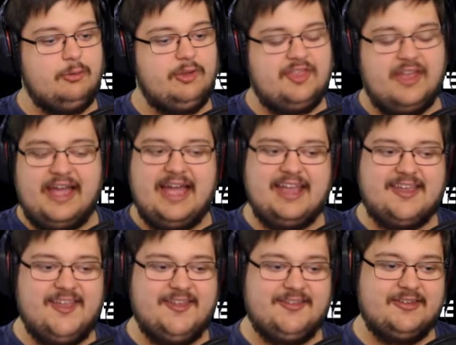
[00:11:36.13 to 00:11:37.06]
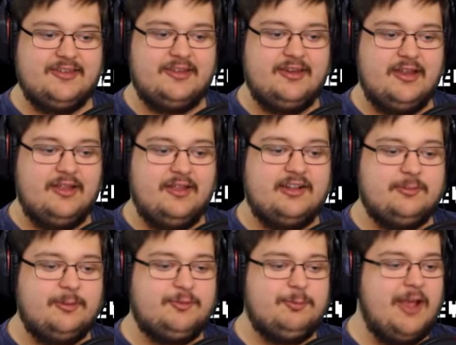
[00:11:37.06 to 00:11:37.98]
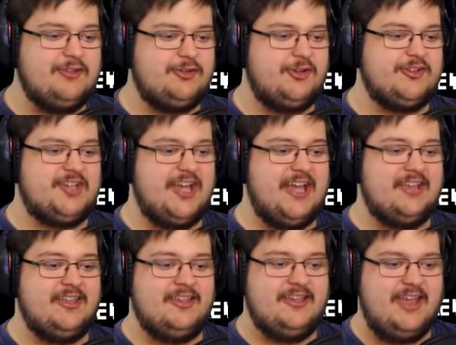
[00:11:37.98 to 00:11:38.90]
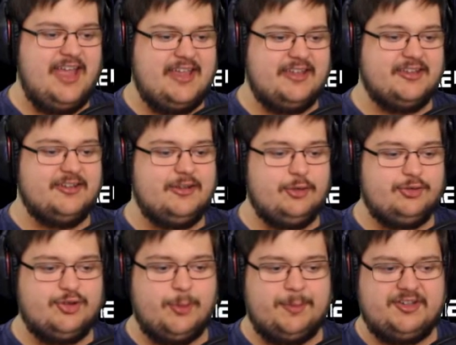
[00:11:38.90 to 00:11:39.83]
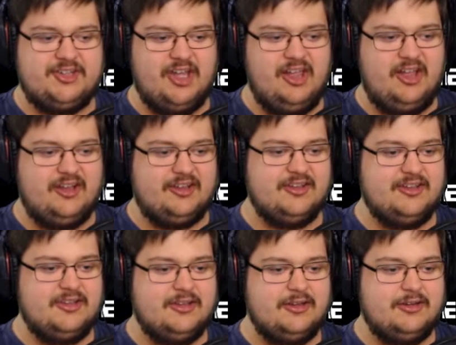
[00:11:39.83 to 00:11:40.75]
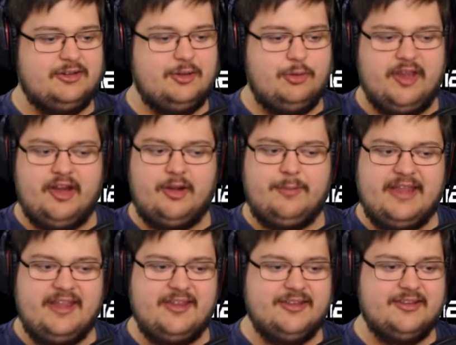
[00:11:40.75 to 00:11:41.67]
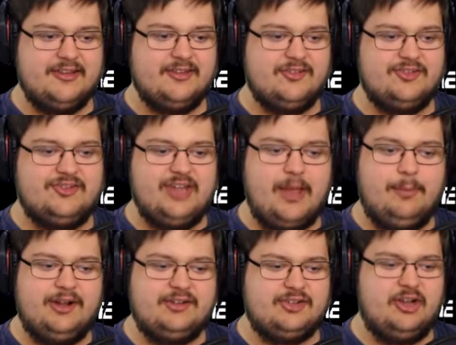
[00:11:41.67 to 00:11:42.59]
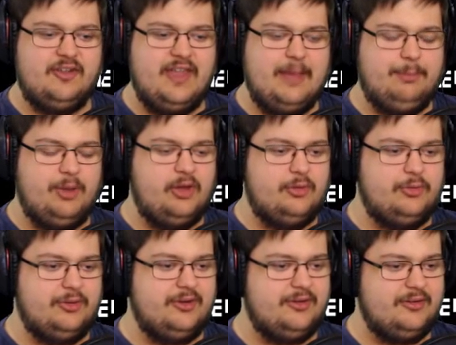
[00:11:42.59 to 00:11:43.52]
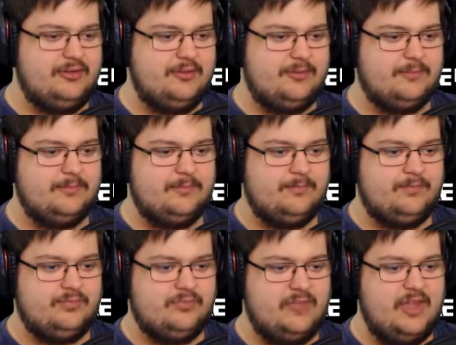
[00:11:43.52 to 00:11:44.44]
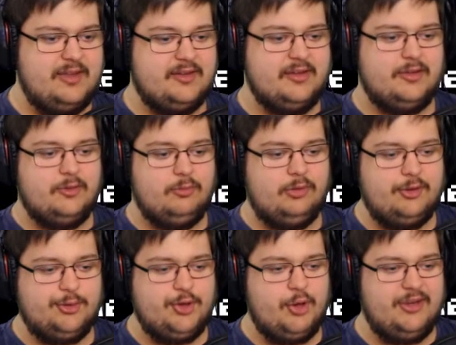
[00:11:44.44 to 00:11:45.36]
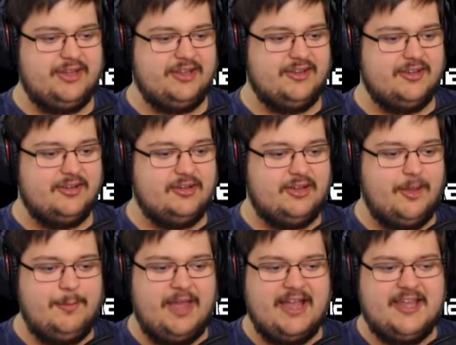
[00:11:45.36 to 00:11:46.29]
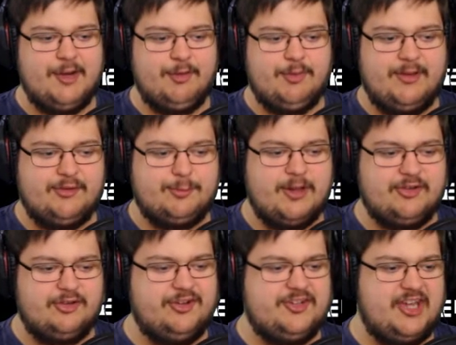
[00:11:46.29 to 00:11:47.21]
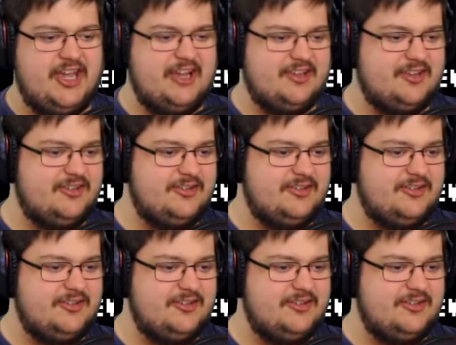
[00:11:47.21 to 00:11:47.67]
What the heck? That's my special attack. Hey, you stupid dog. Do you hear me? Stop munching on that bone. Hey, what are you doing? Come back here with my special attack!